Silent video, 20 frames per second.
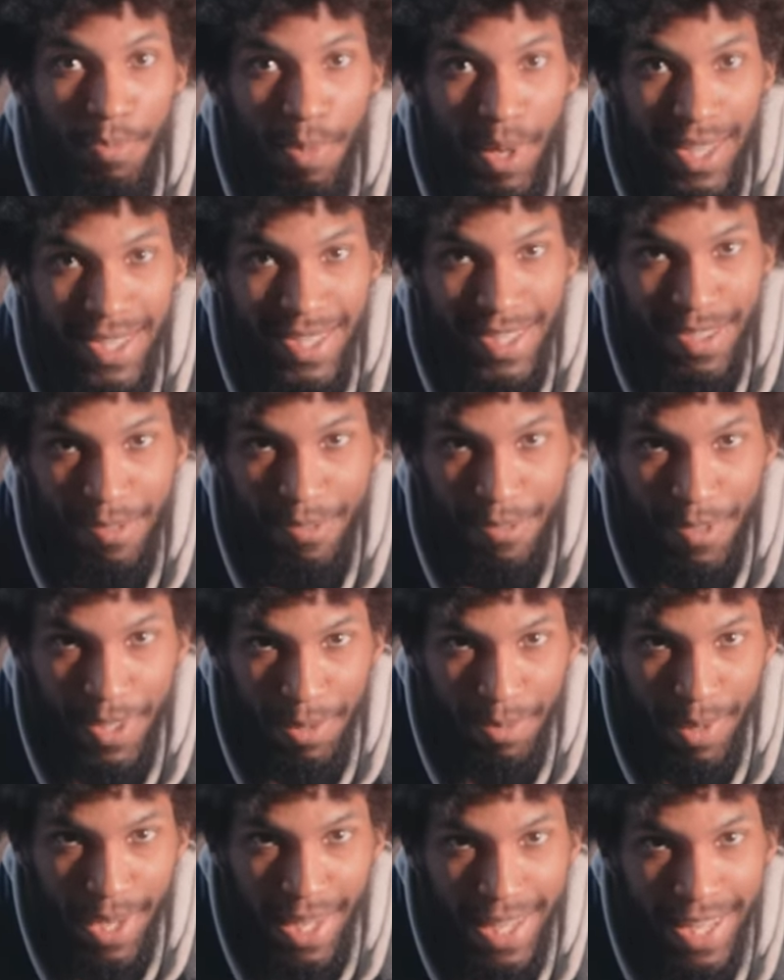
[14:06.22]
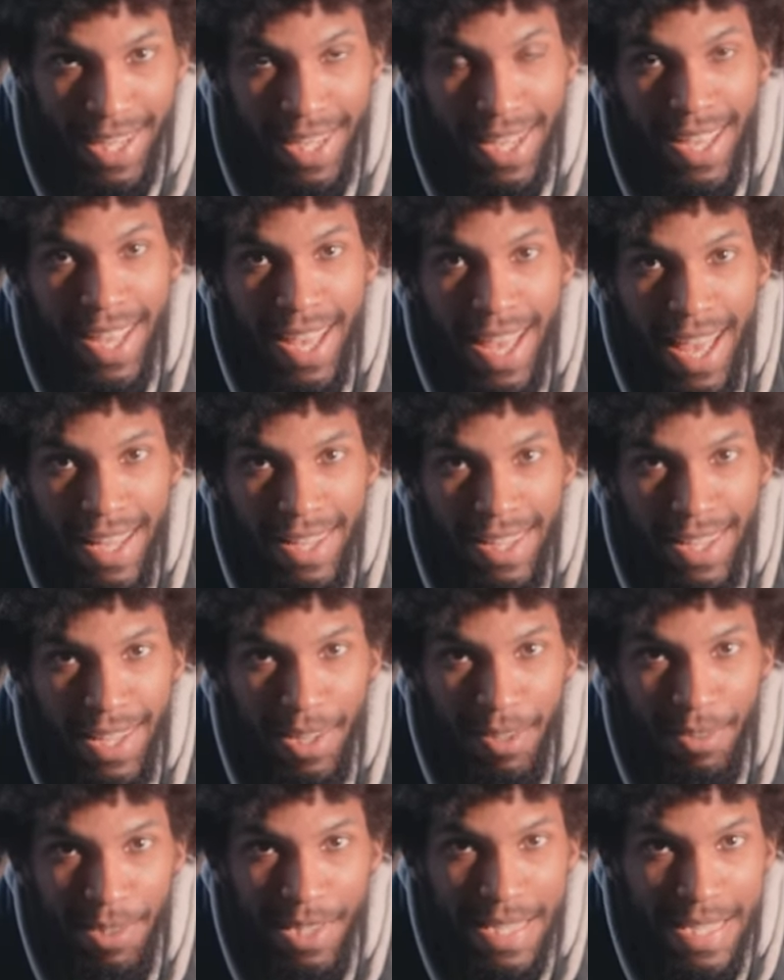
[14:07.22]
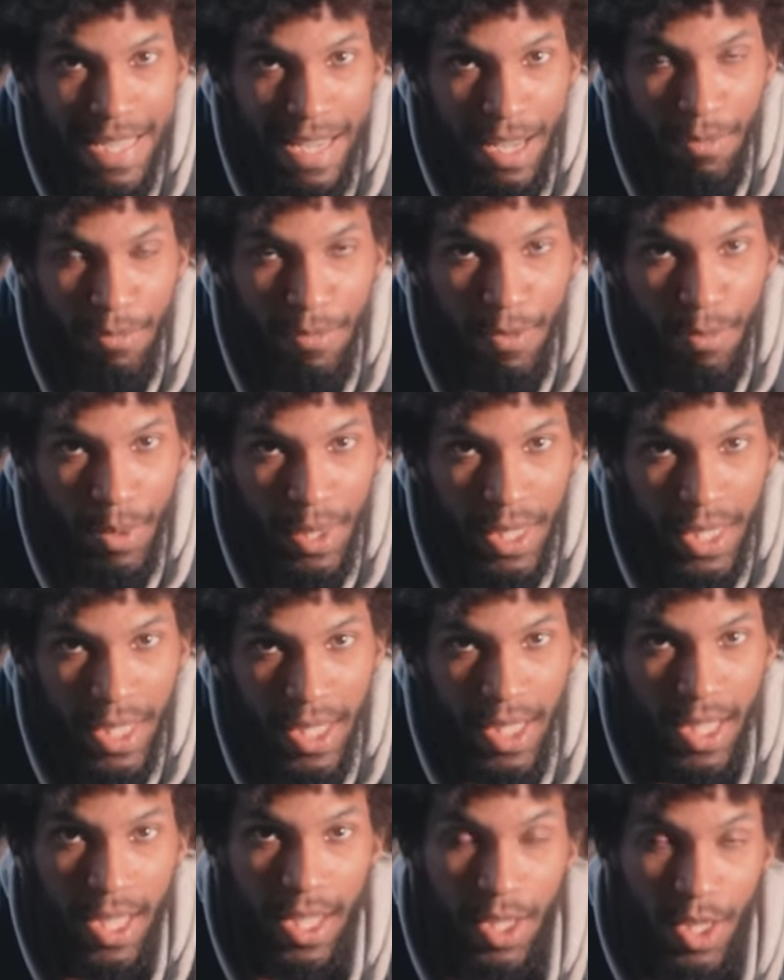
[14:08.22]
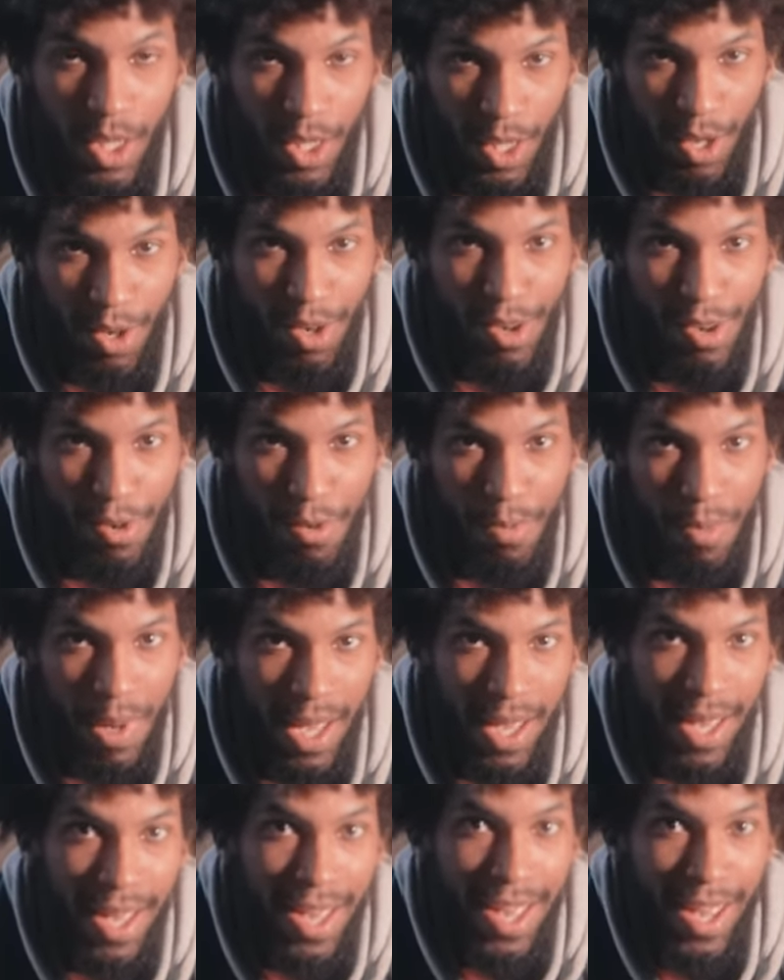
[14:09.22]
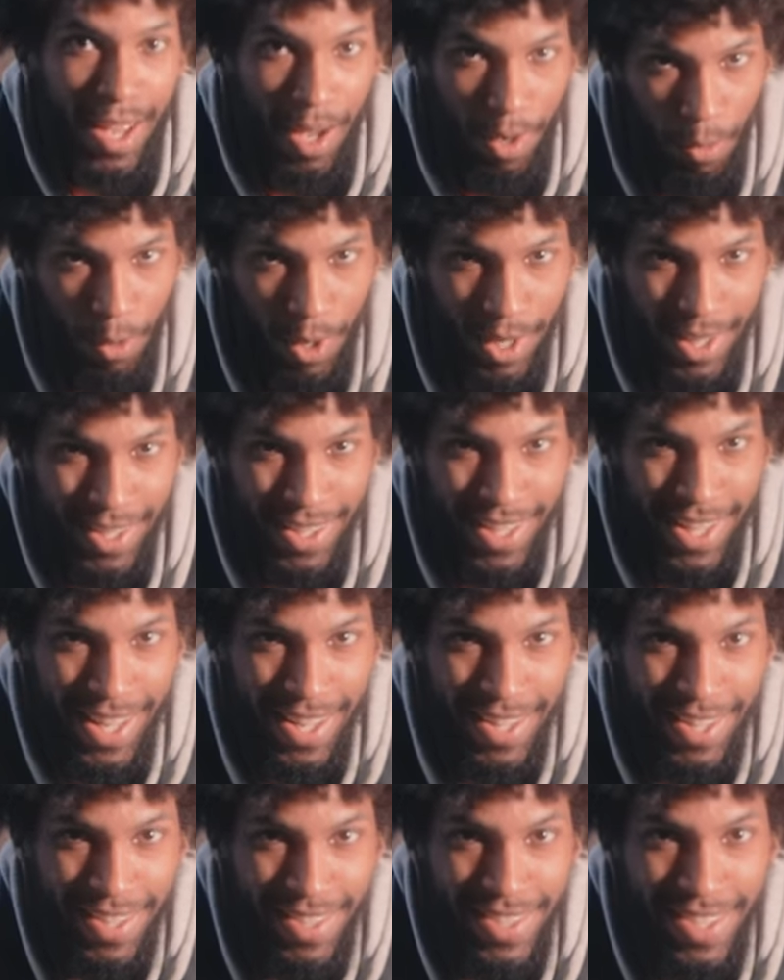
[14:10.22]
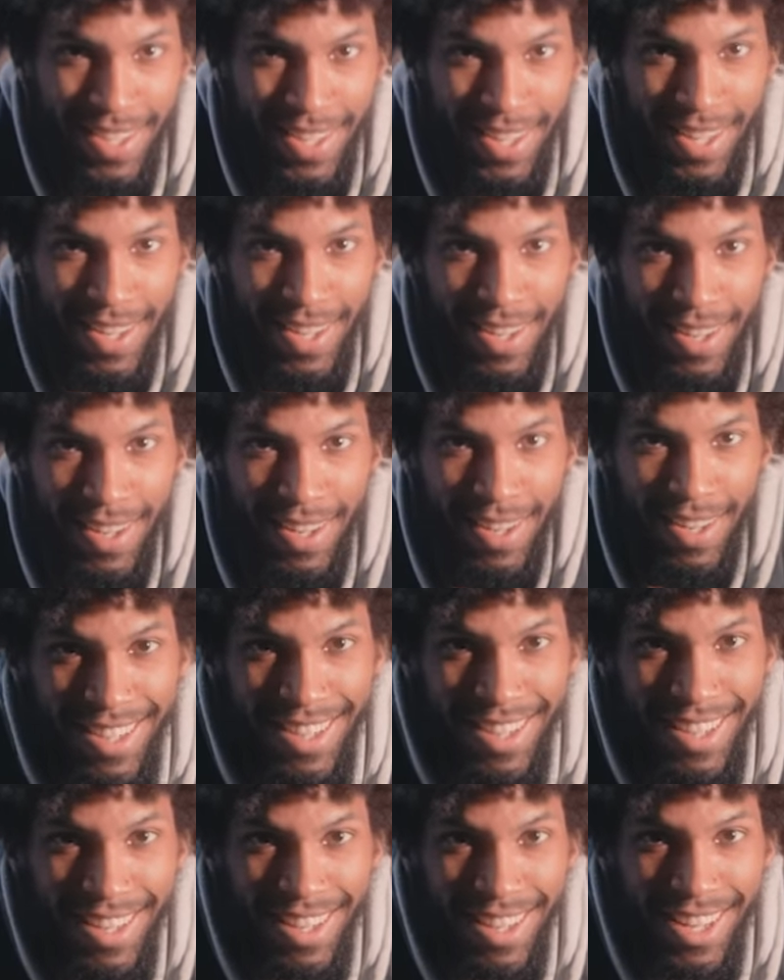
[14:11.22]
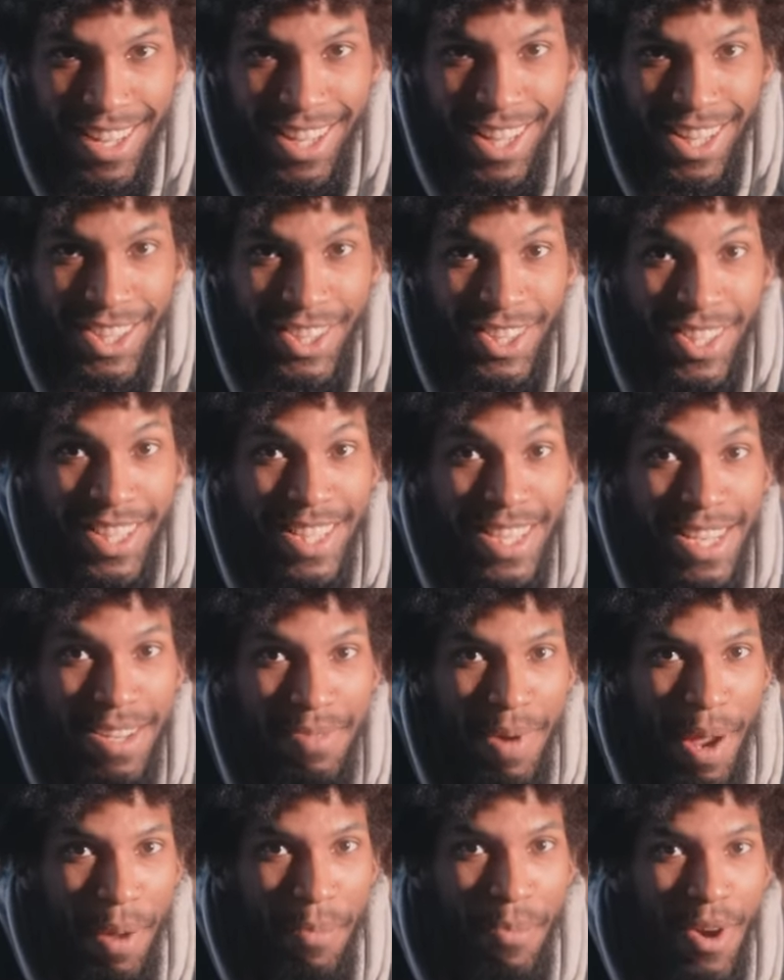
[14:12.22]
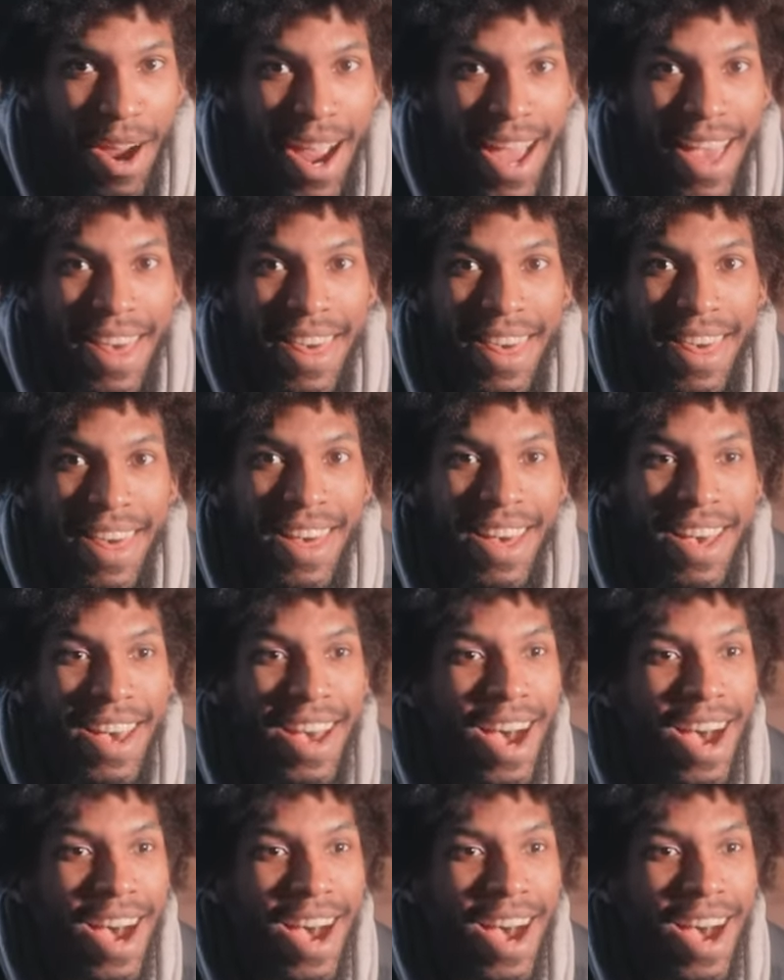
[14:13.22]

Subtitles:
positive feedback. Then it was time for me to go home and work on the edit. Do you see my breath?